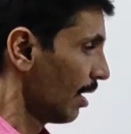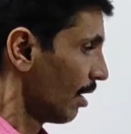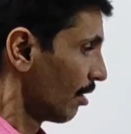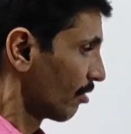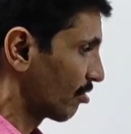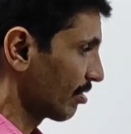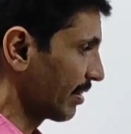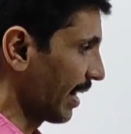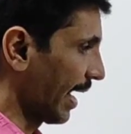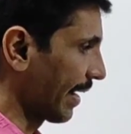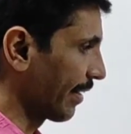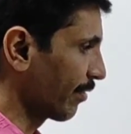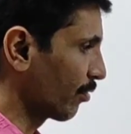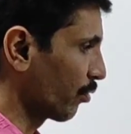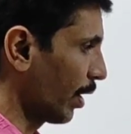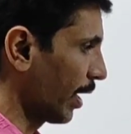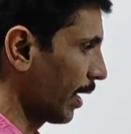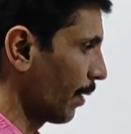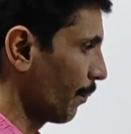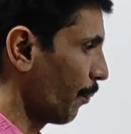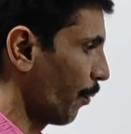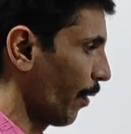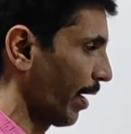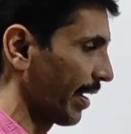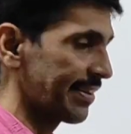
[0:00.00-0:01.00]
So that is
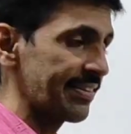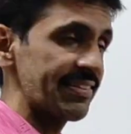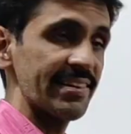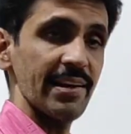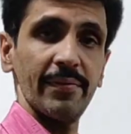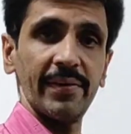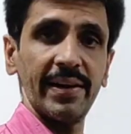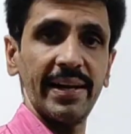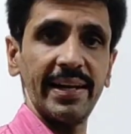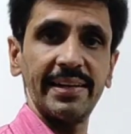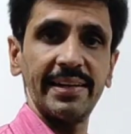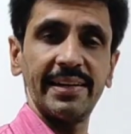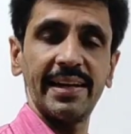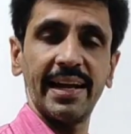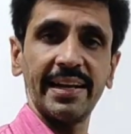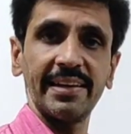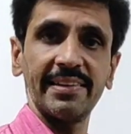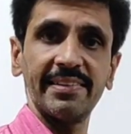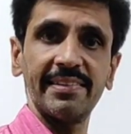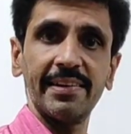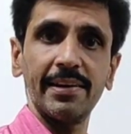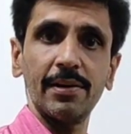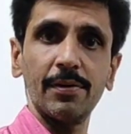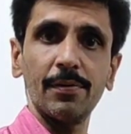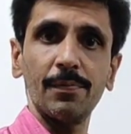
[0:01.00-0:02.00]
what 0.7893.